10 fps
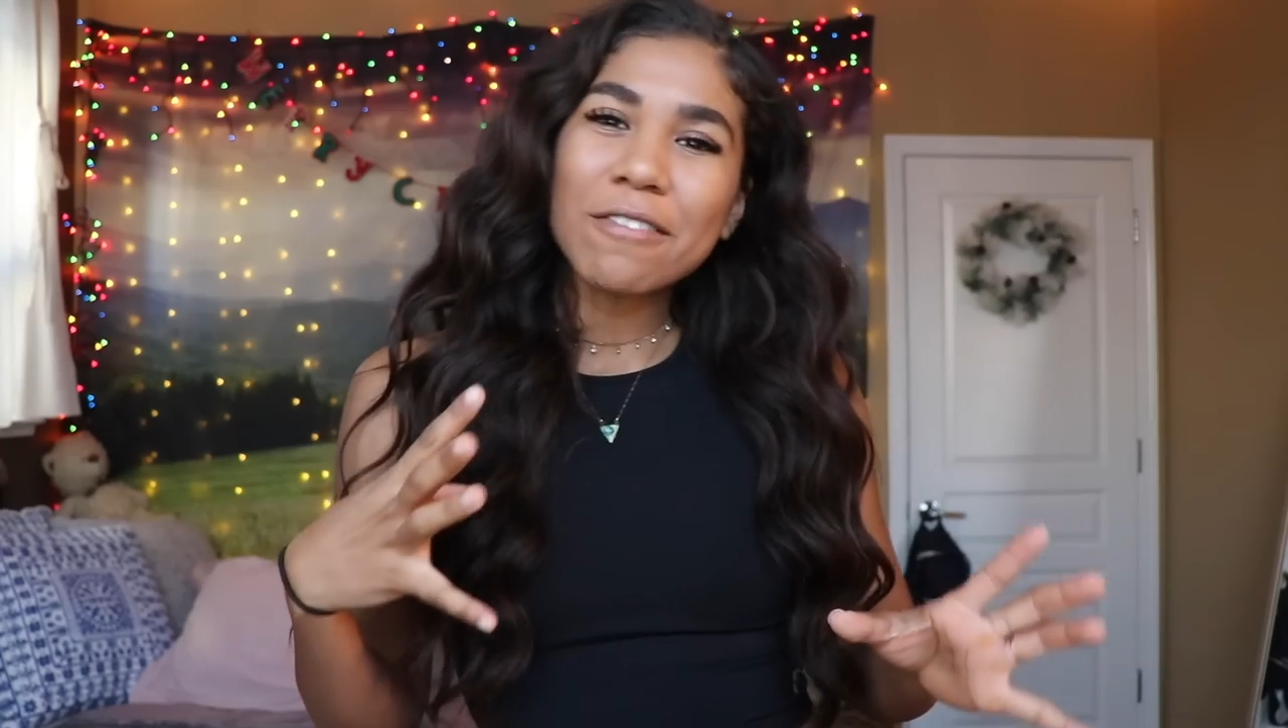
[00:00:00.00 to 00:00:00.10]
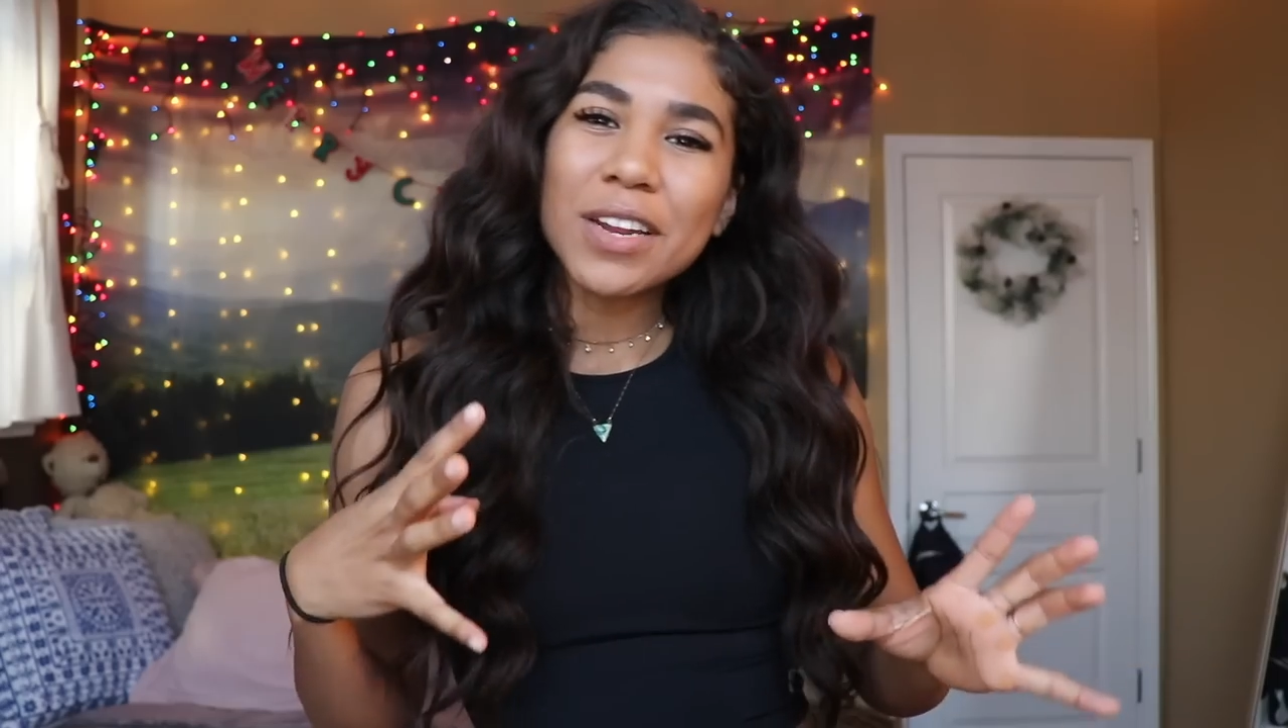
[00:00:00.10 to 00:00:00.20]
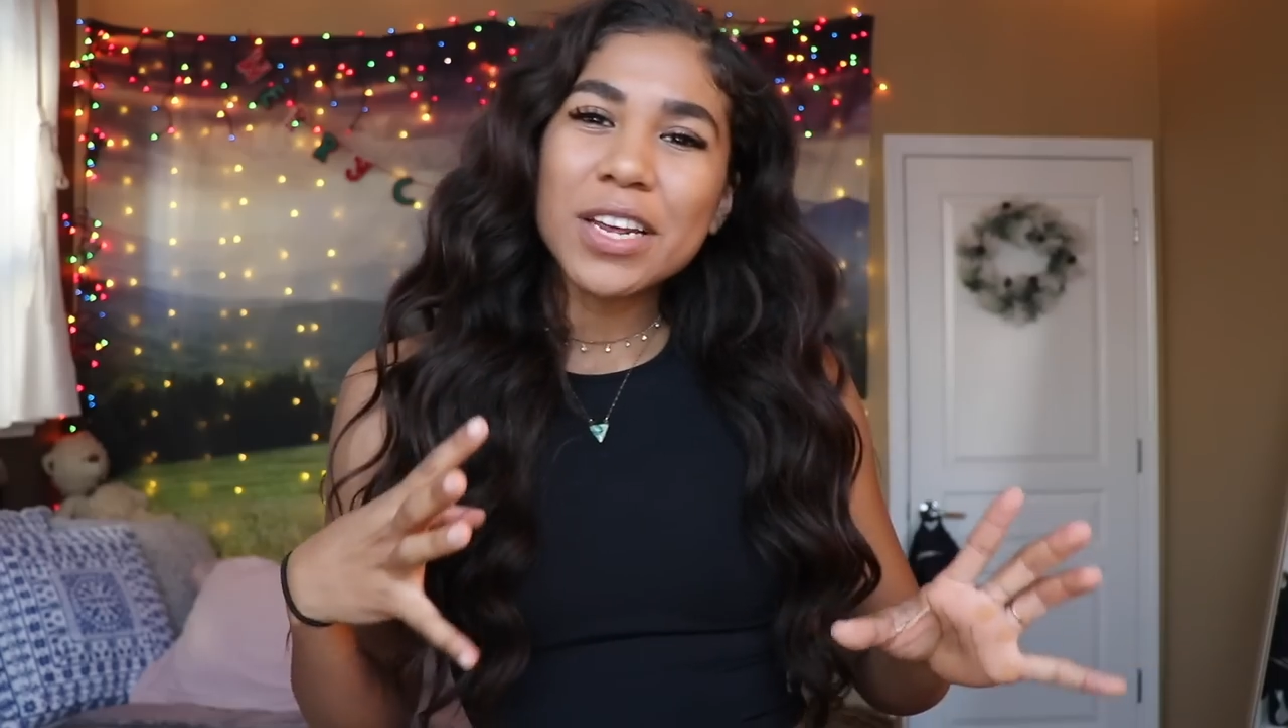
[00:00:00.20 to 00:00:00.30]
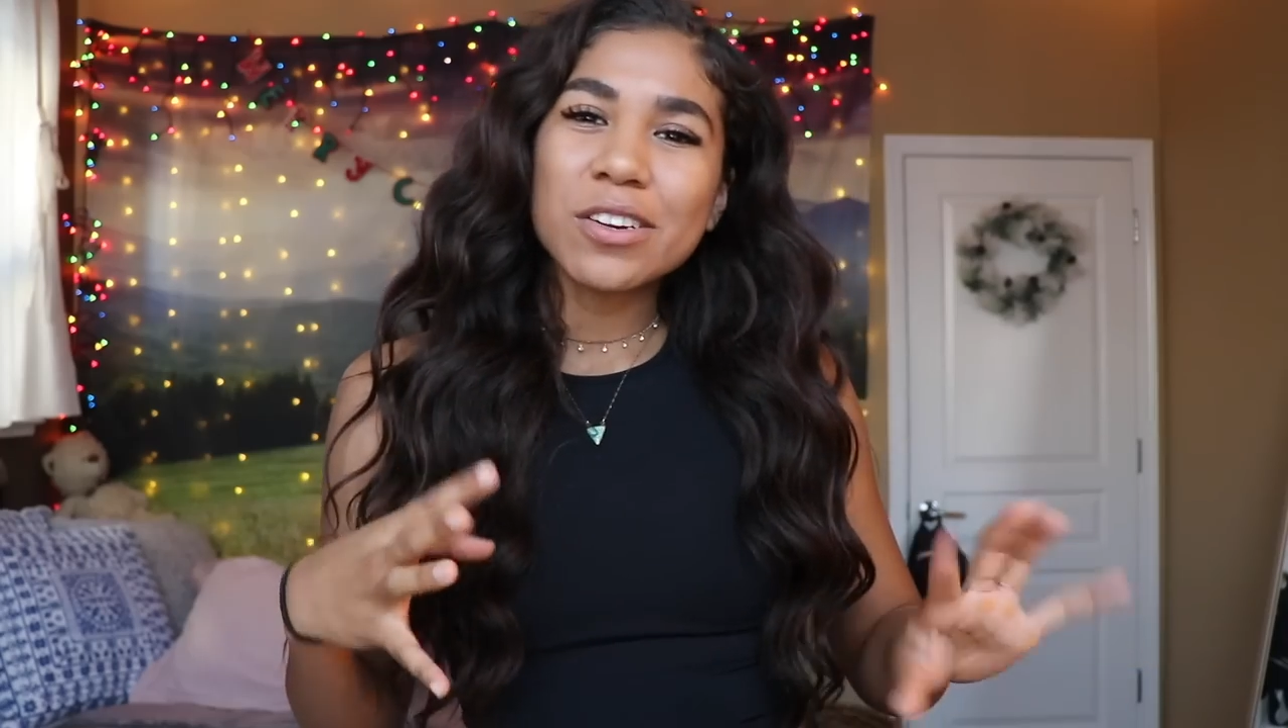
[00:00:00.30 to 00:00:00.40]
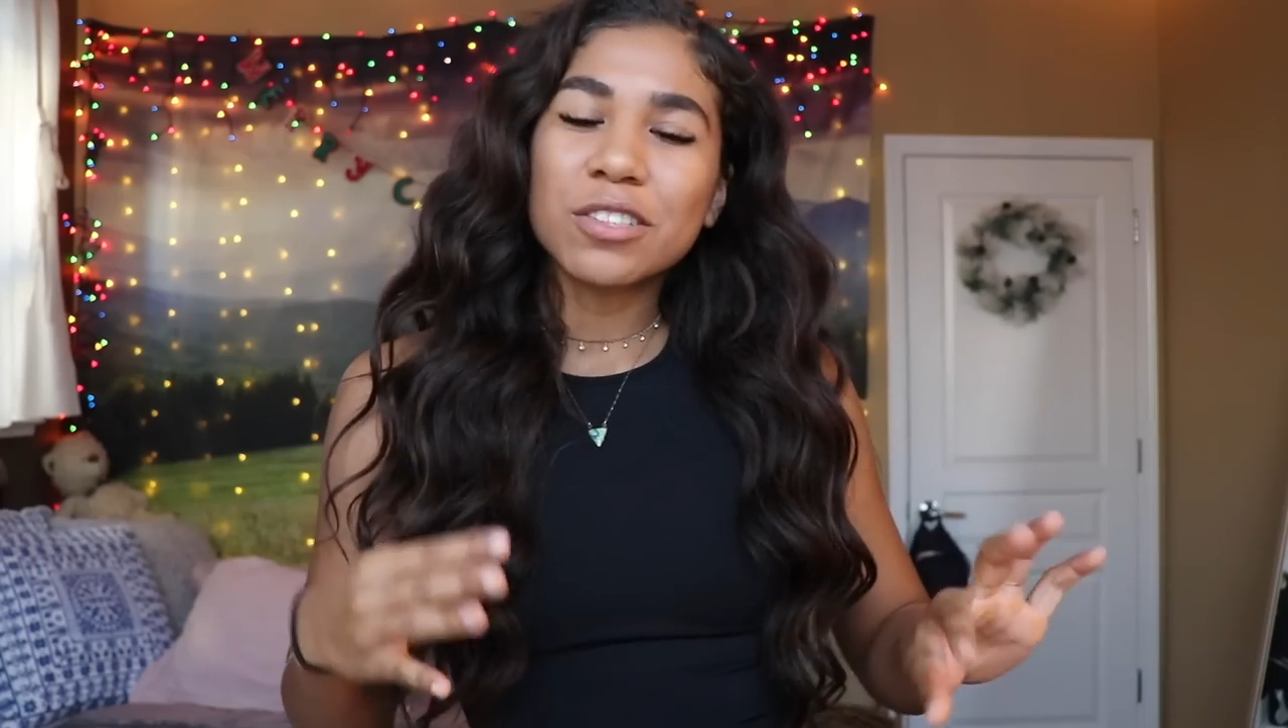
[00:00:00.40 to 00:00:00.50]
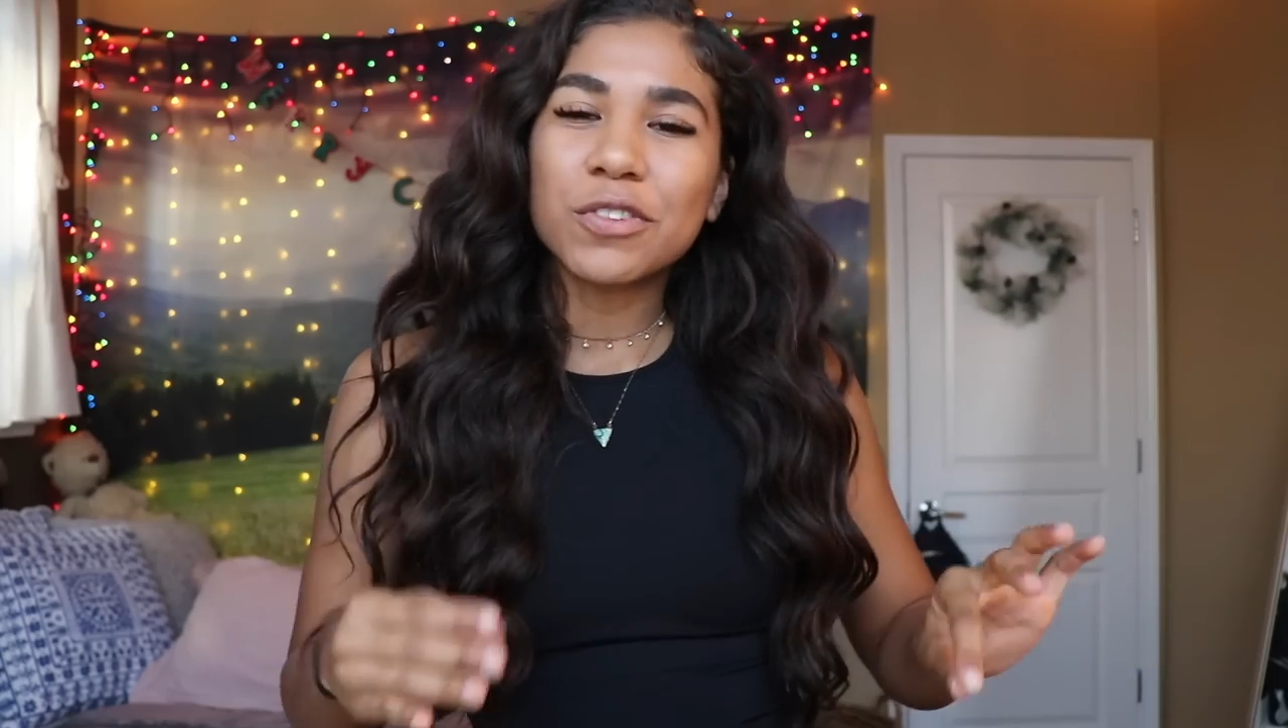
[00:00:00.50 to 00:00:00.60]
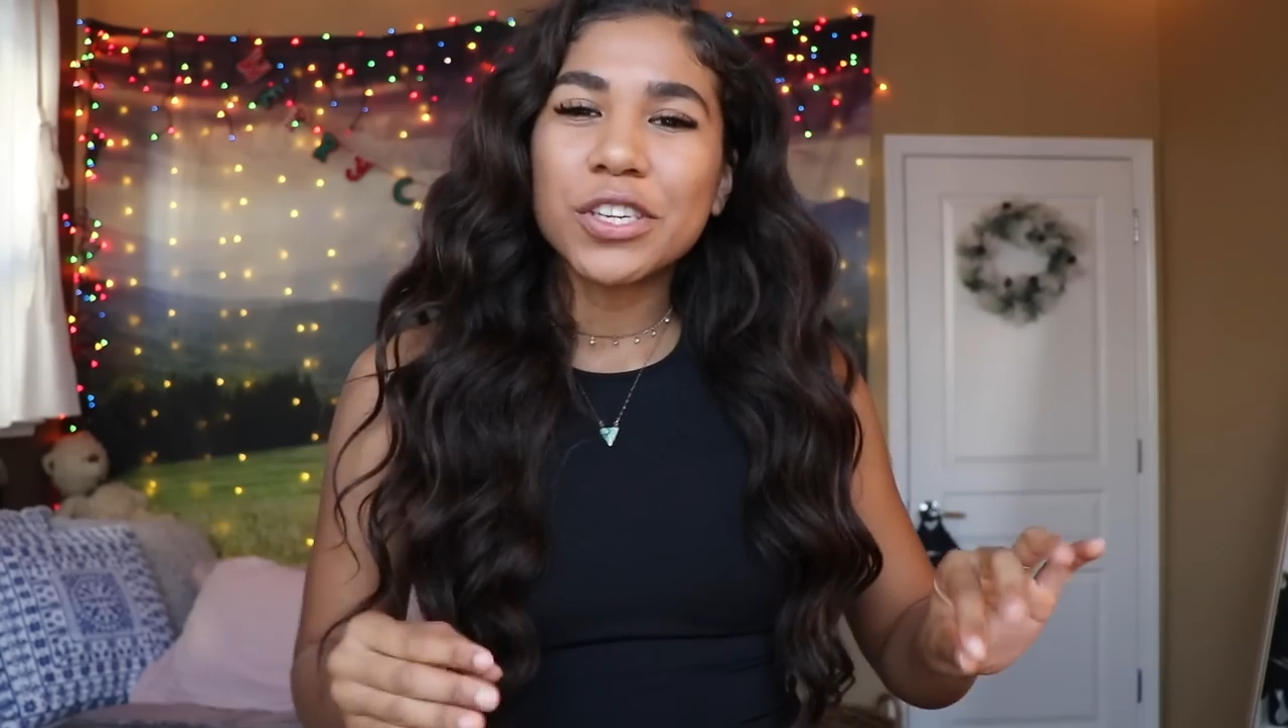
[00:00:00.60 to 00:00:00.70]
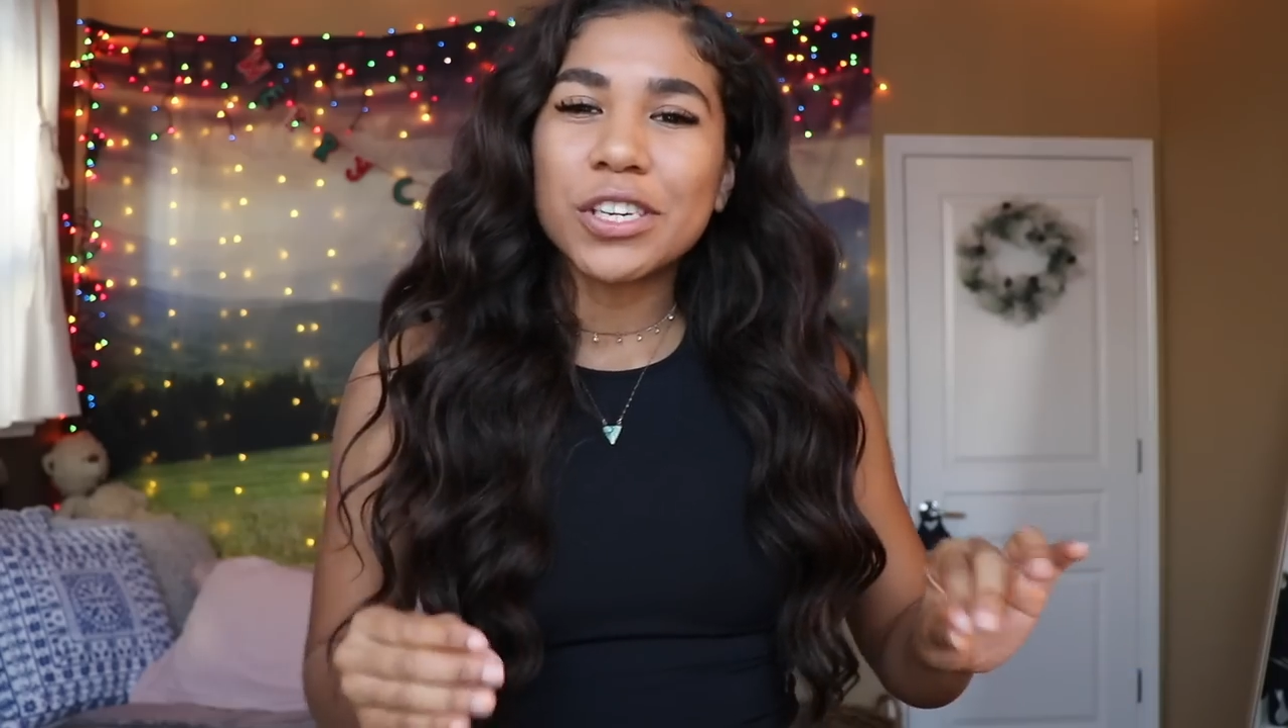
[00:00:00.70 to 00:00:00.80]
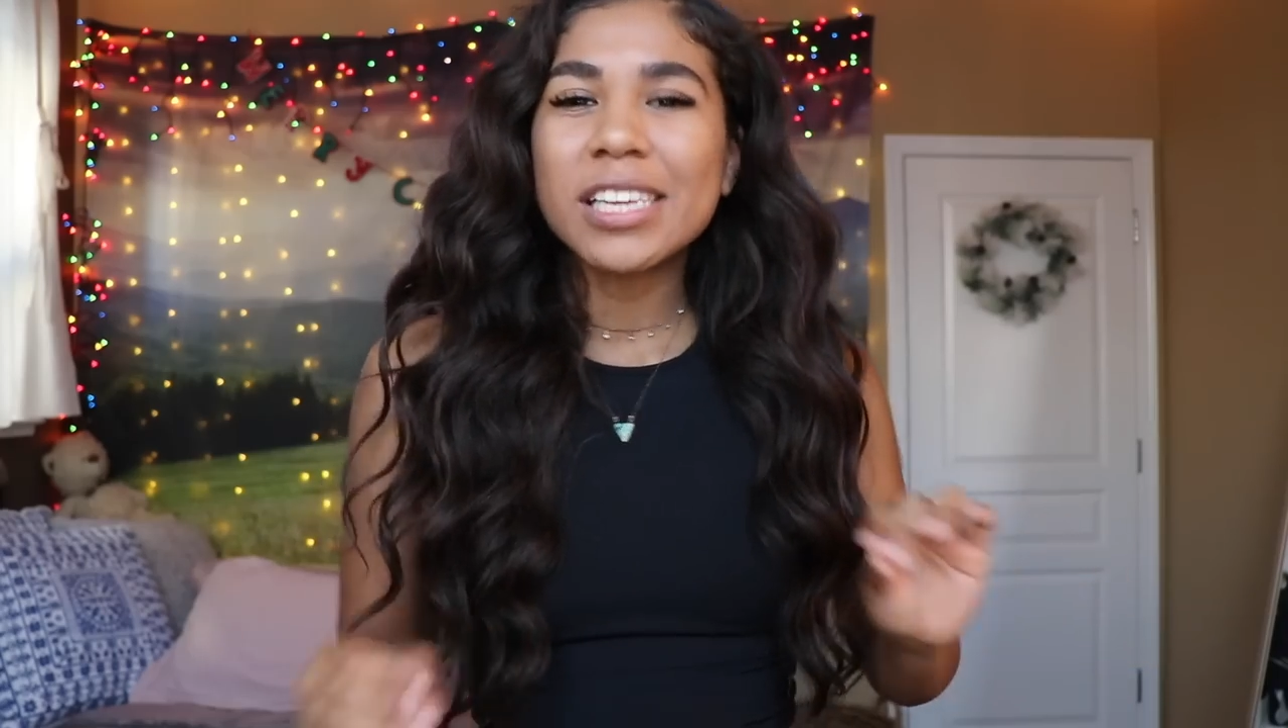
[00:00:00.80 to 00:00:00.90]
videos for your